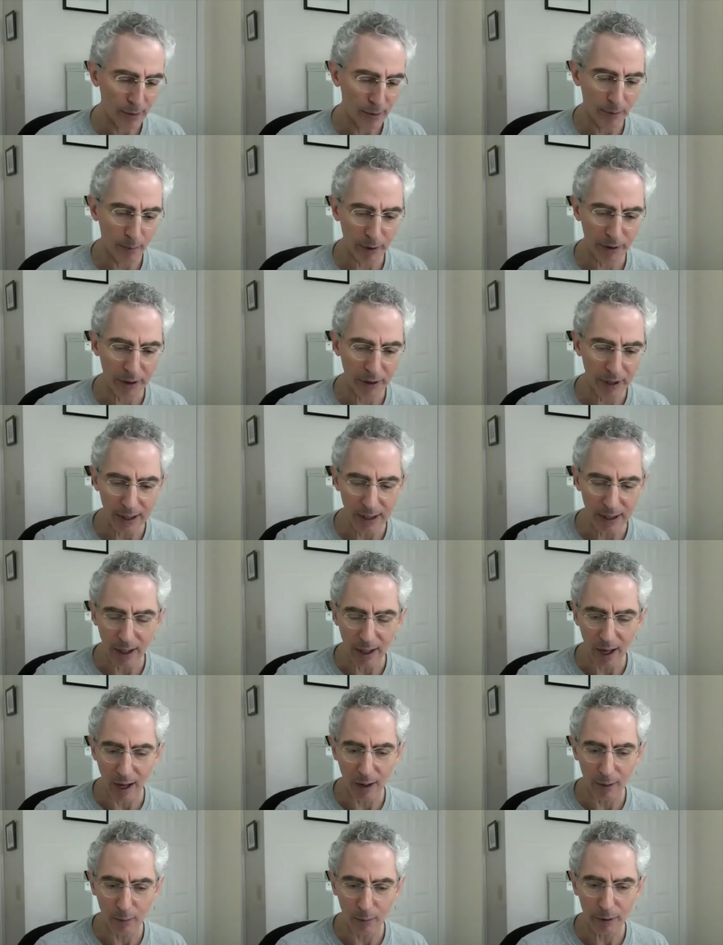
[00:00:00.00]
with the
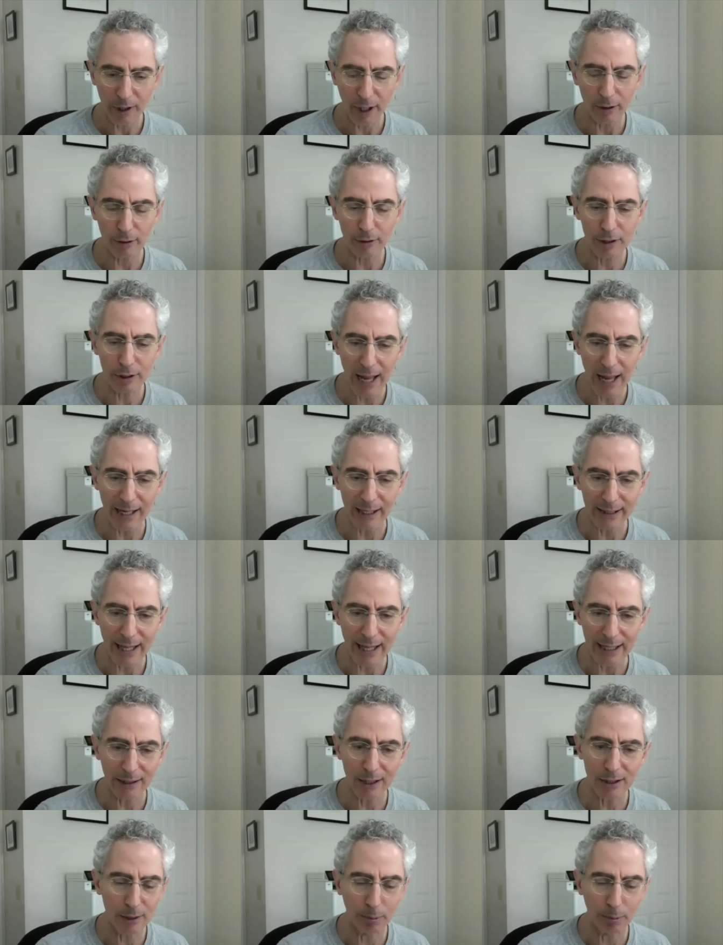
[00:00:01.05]
uh, with the understanding that
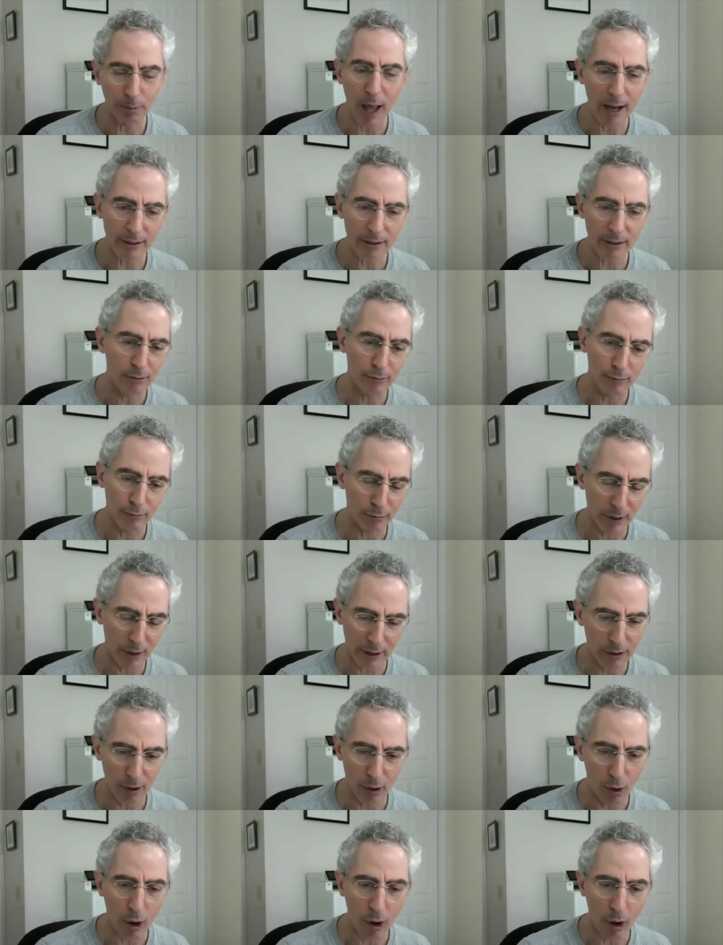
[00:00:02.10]
this applies really
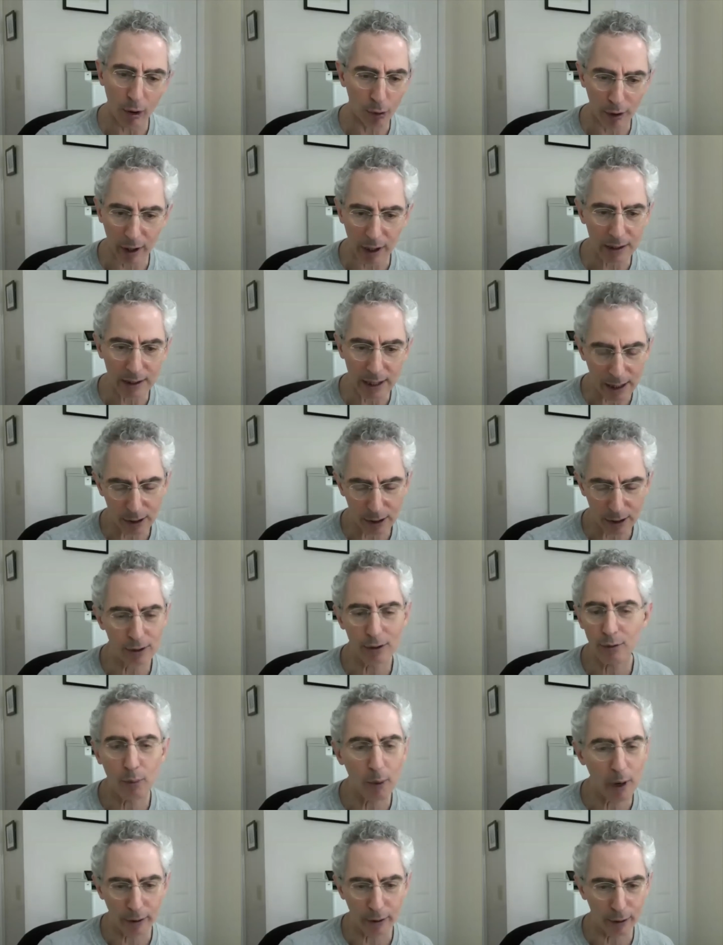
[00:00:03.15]
to all organizations,
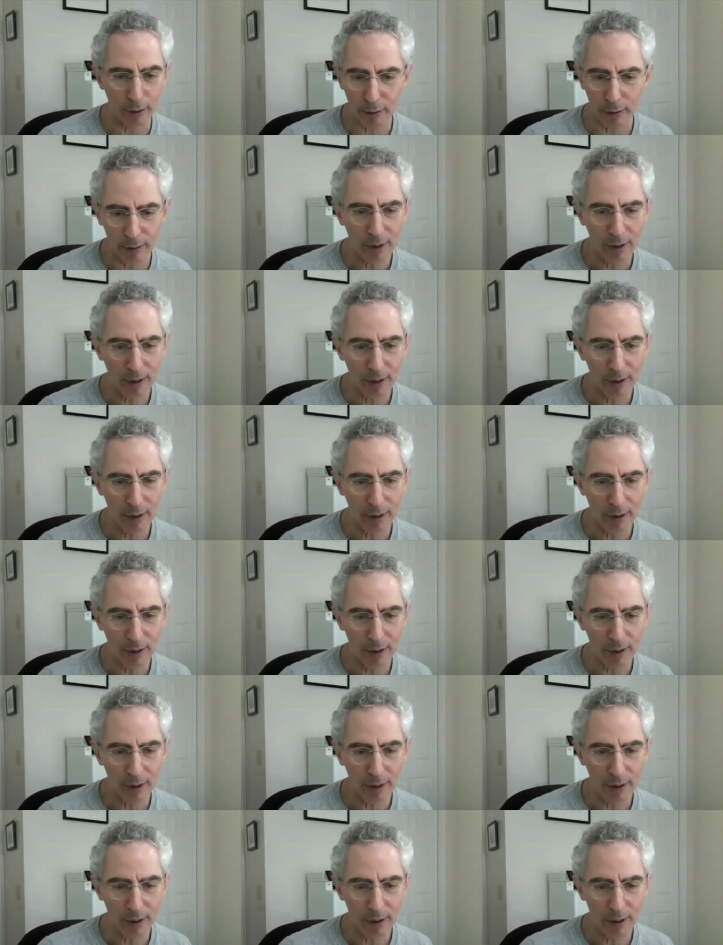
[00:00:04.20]
whether one